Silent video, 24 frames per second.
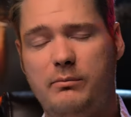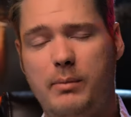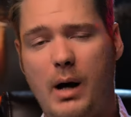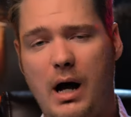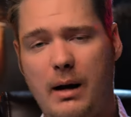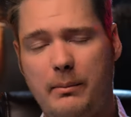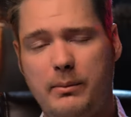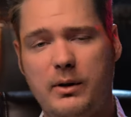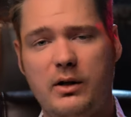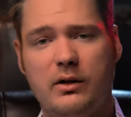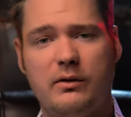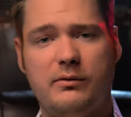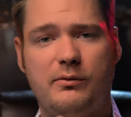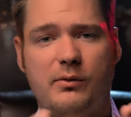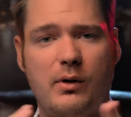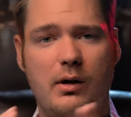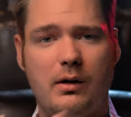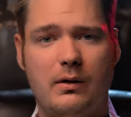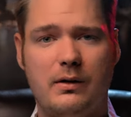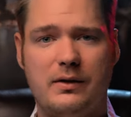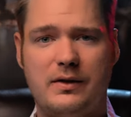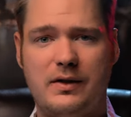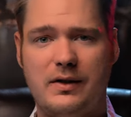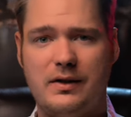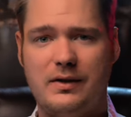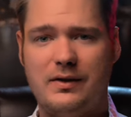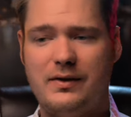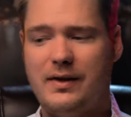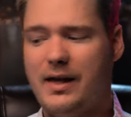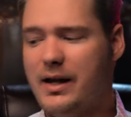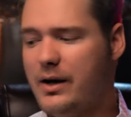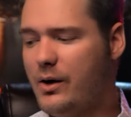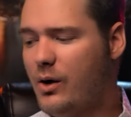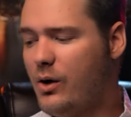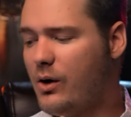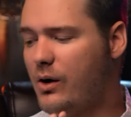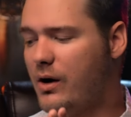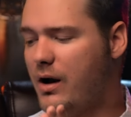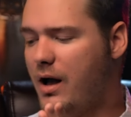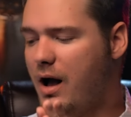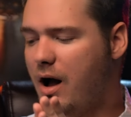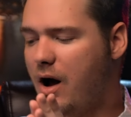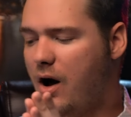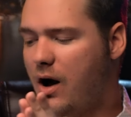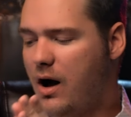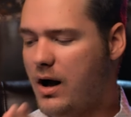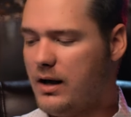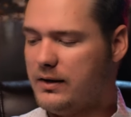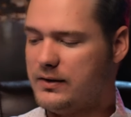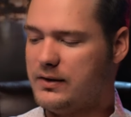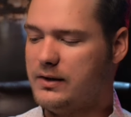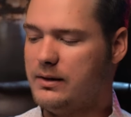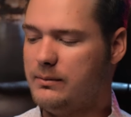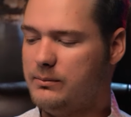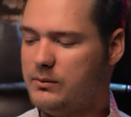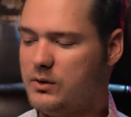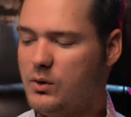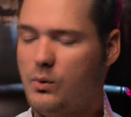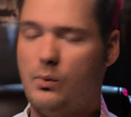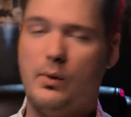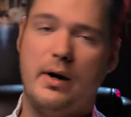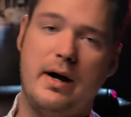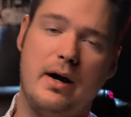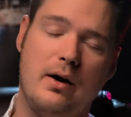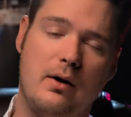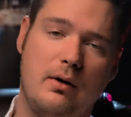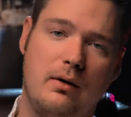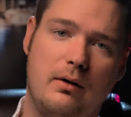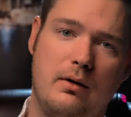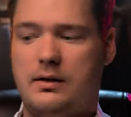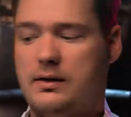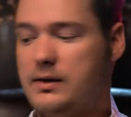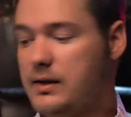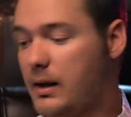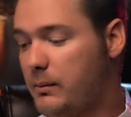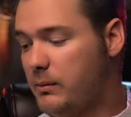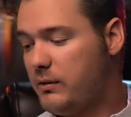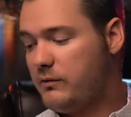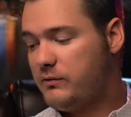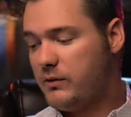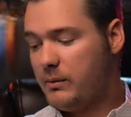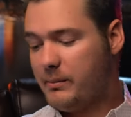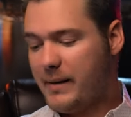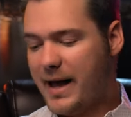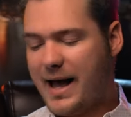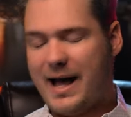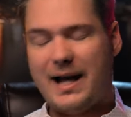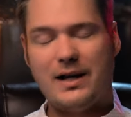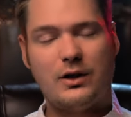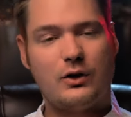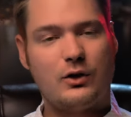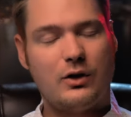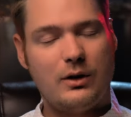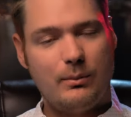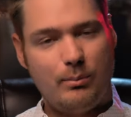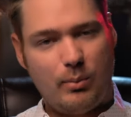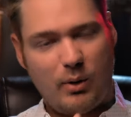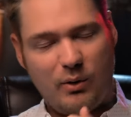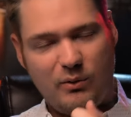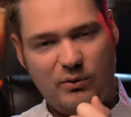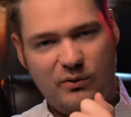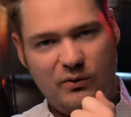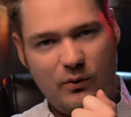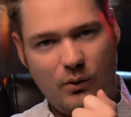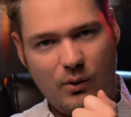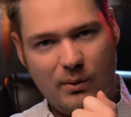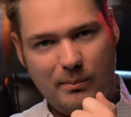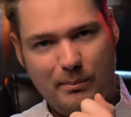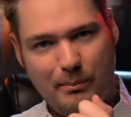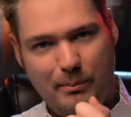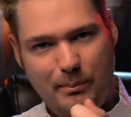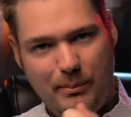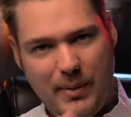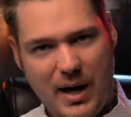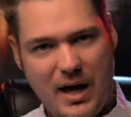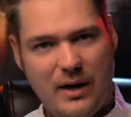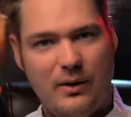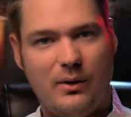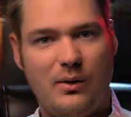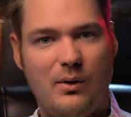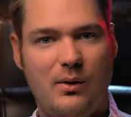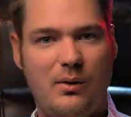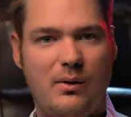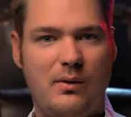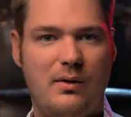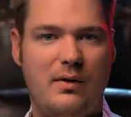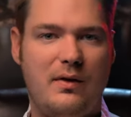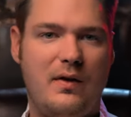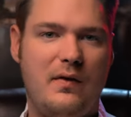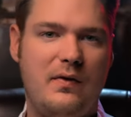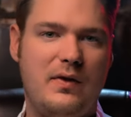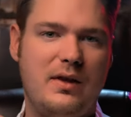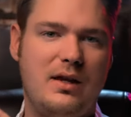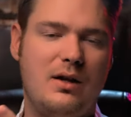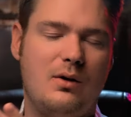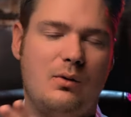popular fragrances that are awesome to wear. Some of them actually perform better than the